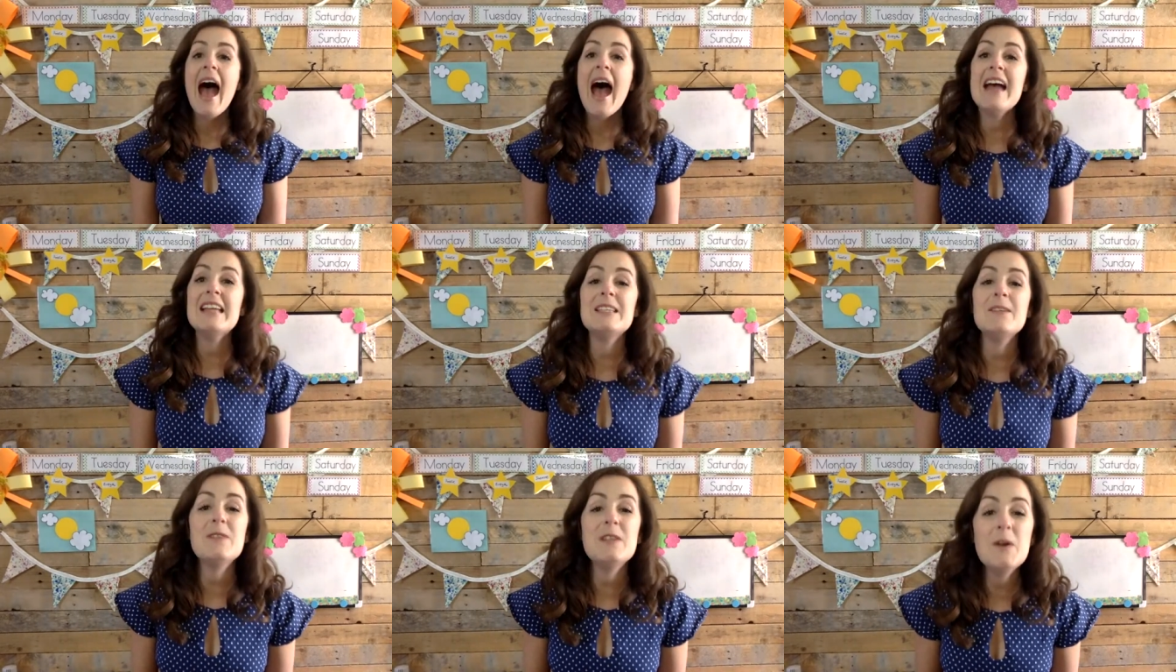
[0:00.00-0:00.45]

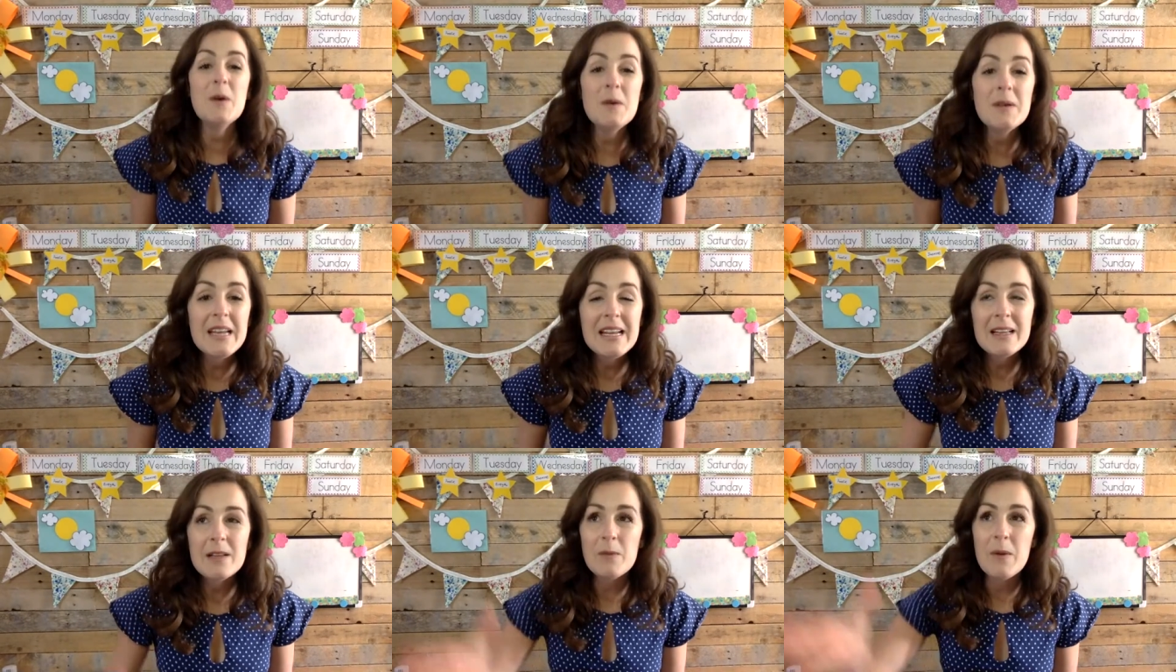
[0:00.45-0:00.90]
And if your
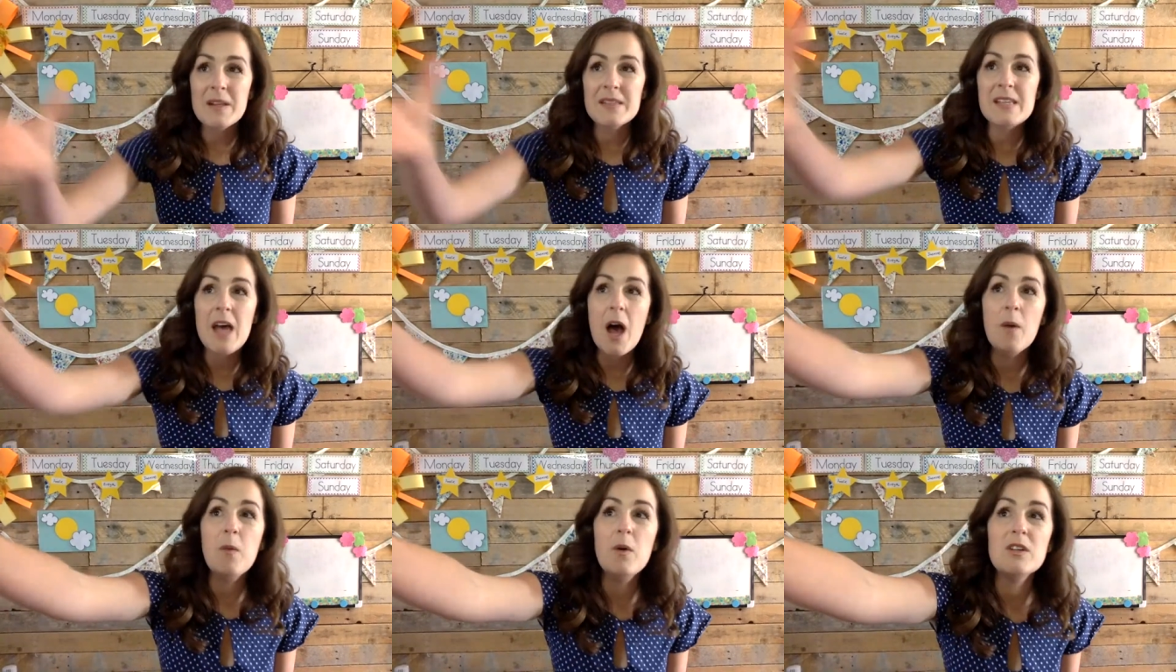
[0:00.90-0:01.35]
little ones
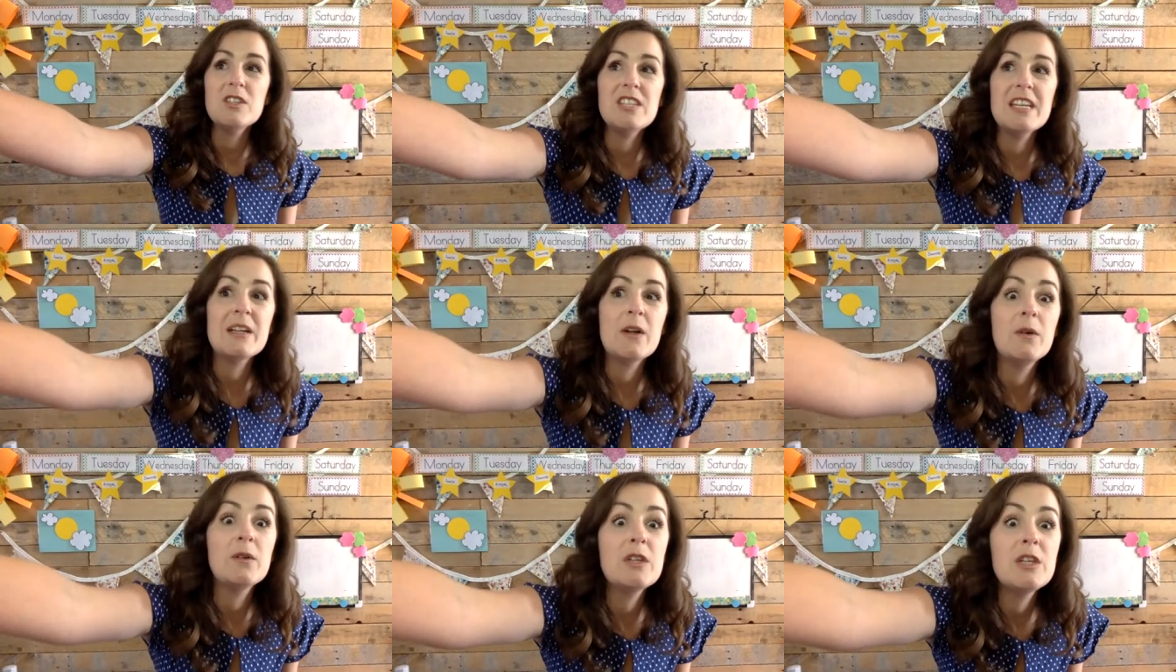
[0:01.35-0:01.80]
are
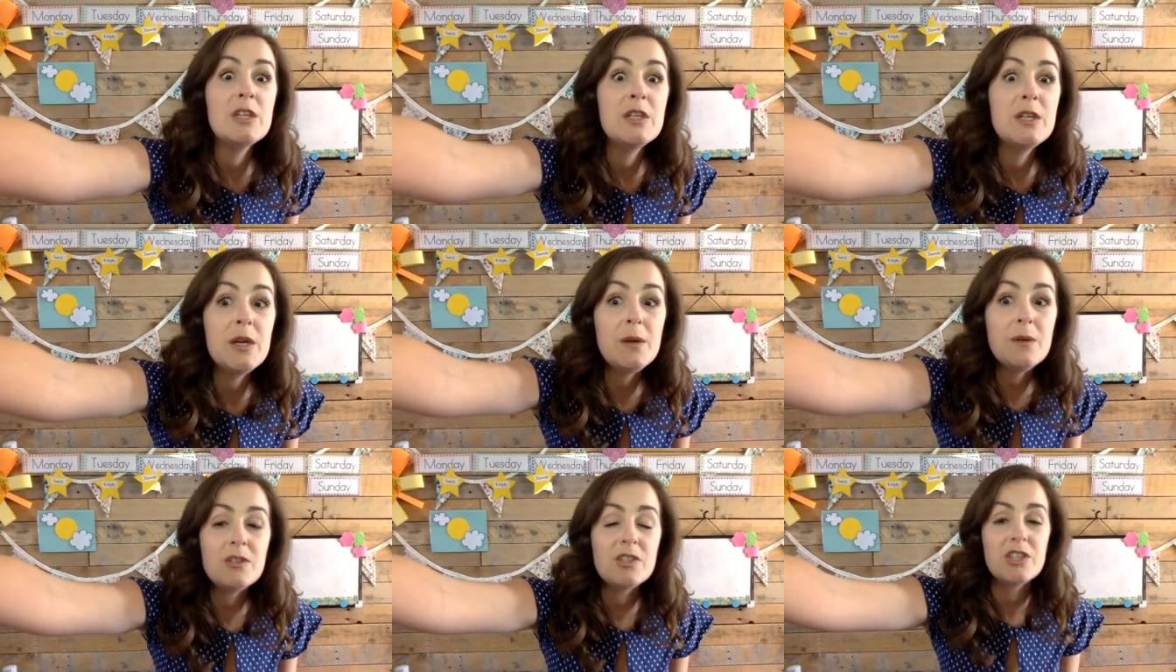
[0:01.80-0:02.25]
watching on
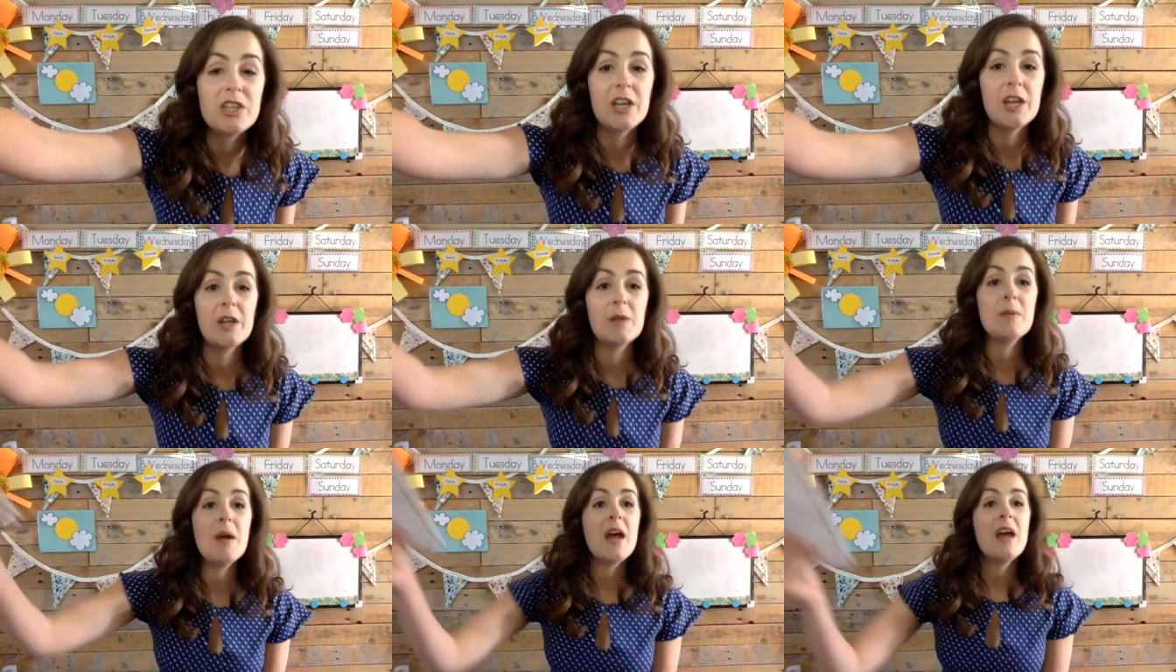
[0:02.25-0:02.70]

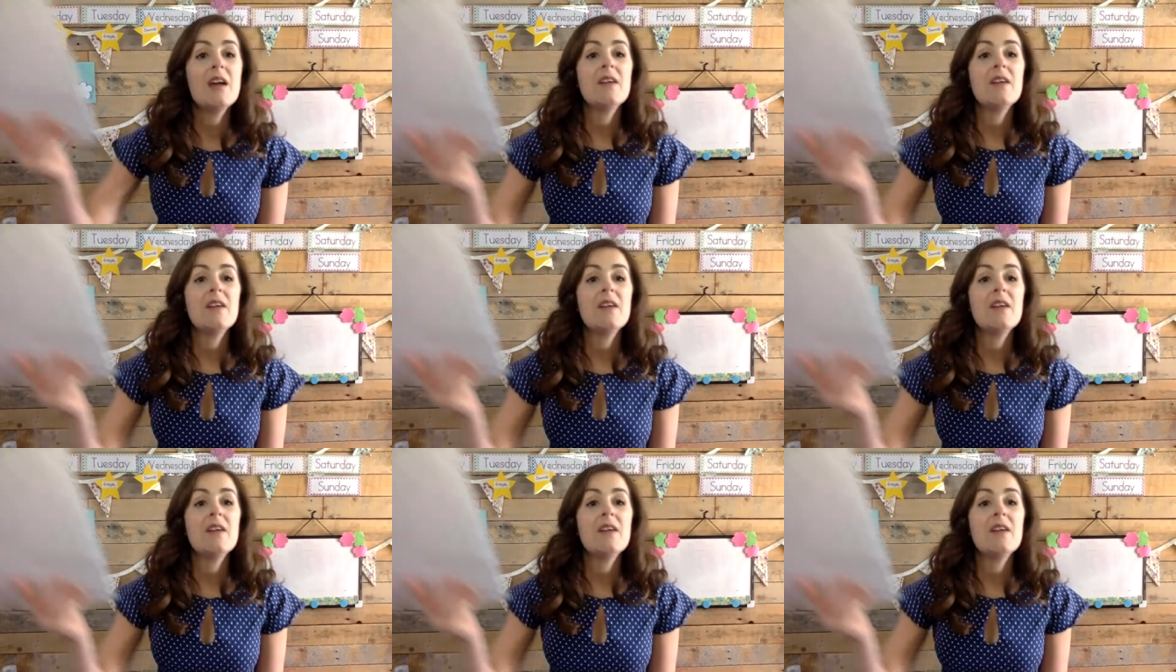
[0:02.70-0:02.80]
YouTube,